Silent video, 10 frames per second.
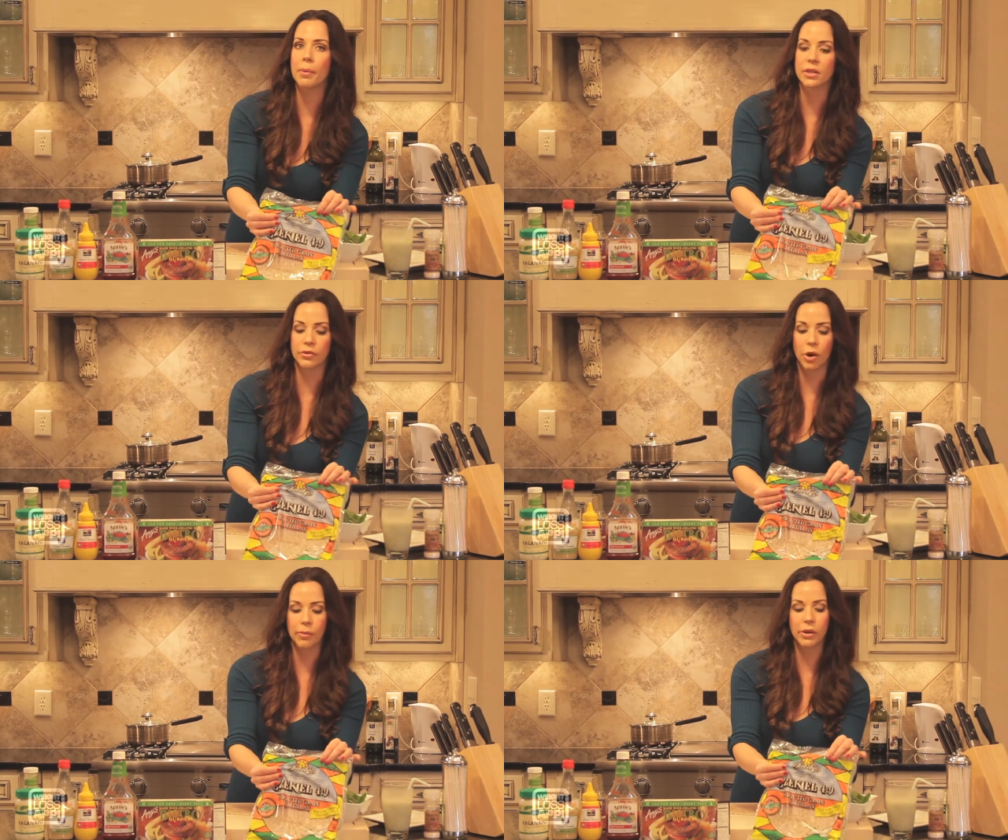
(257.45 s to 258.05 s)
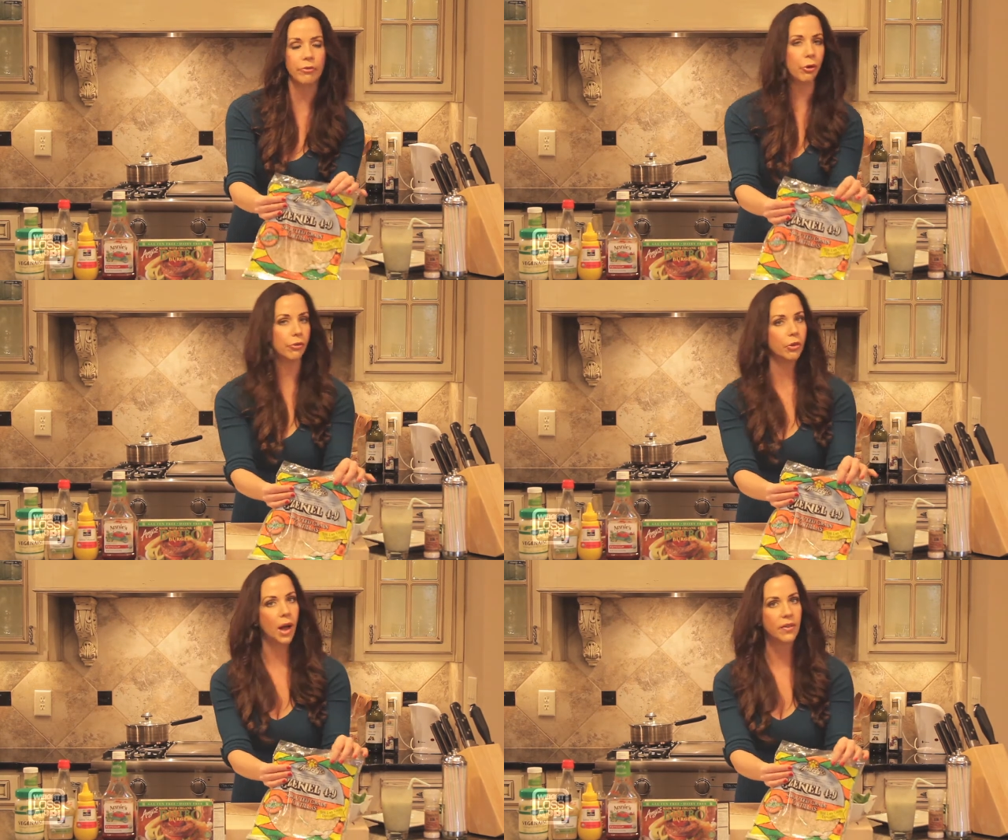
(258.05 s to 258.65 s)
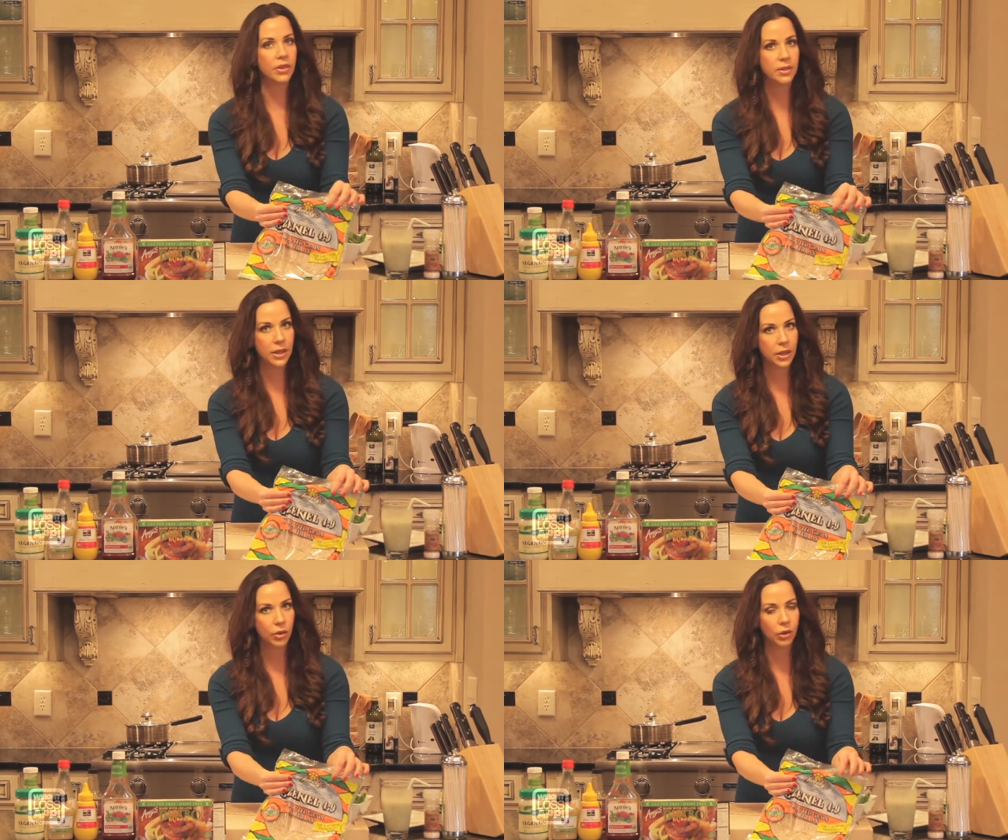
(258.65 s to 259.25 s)
It's from the Food for Life
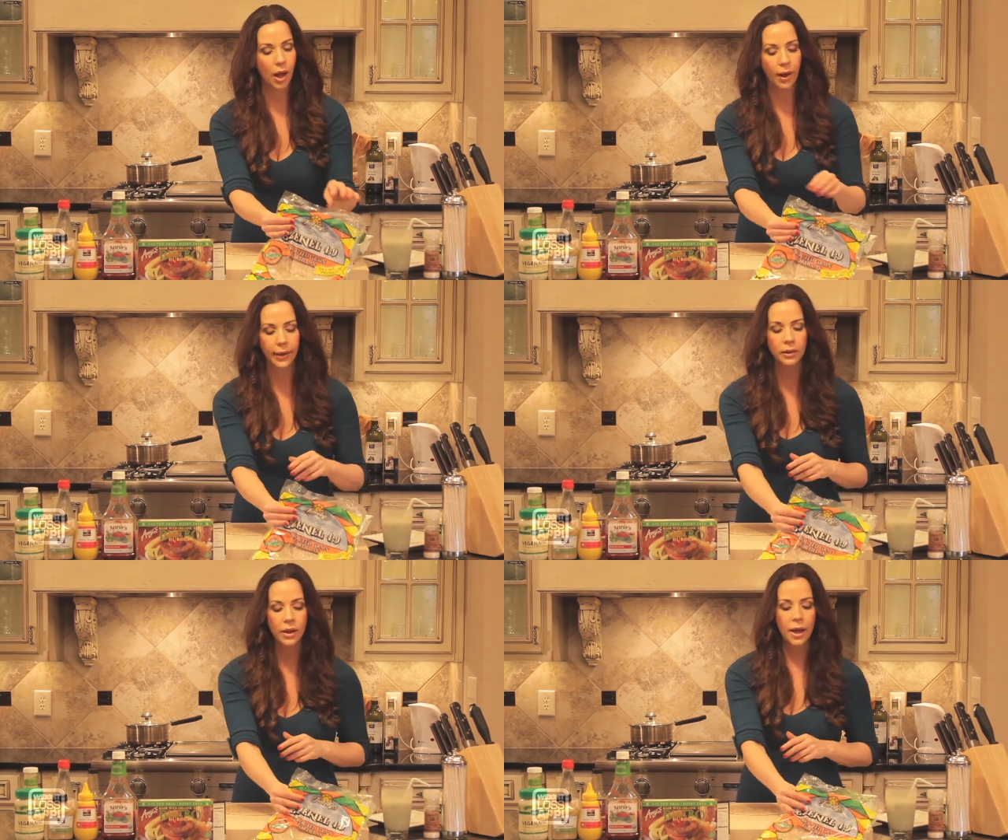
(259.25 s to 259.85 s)
Ezekiel line.